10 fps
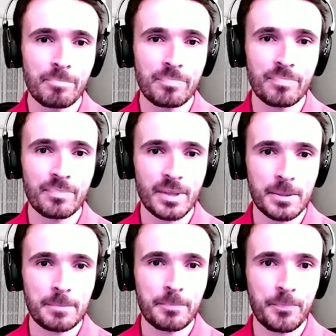
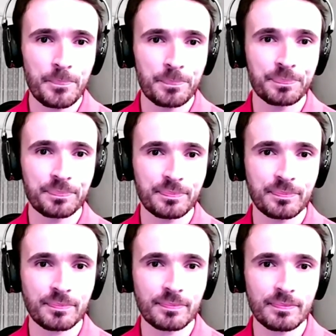
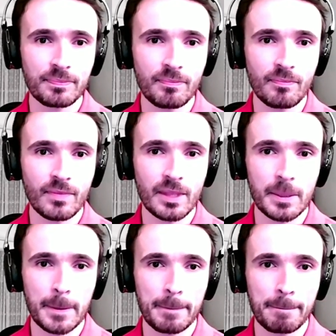
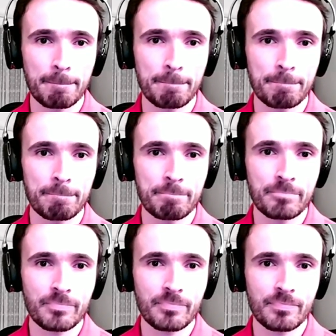
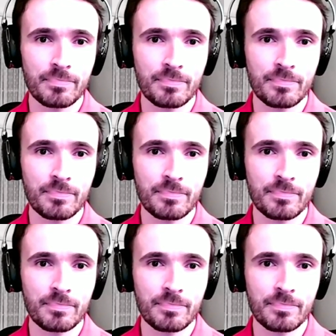(silent)